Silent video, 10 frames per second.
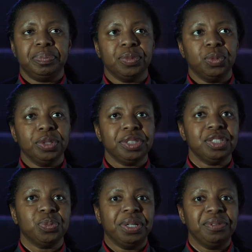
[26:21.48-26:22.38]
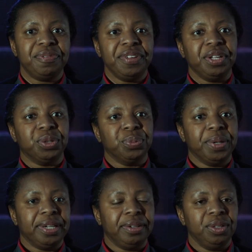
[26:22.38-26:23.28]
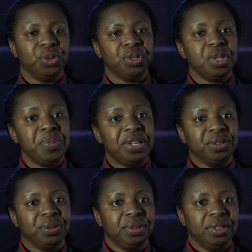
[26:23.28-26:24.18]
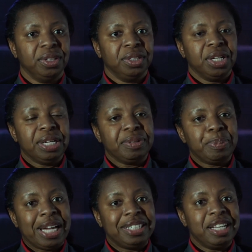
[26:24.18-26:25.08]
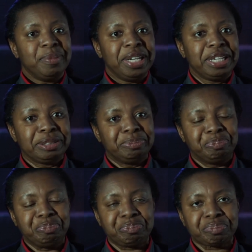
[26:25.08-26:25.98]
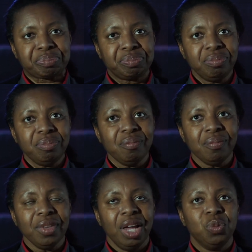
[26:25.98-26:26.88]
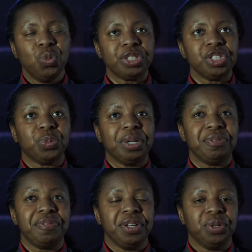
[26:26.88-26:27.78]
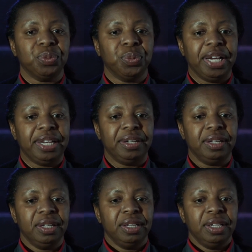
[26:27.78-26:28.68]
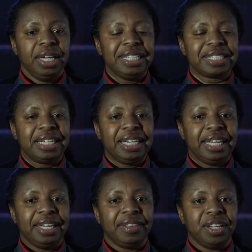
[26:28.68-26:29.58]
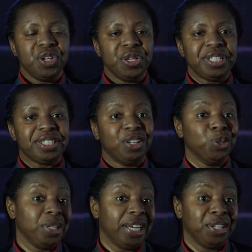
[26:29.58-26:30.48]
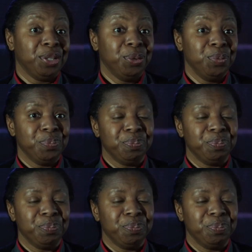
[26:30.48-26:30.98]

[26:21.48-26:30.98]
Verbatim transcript: What does one feel when you're in the middle of a pandemic? And what does one feel when it's clear that nurses that look like you,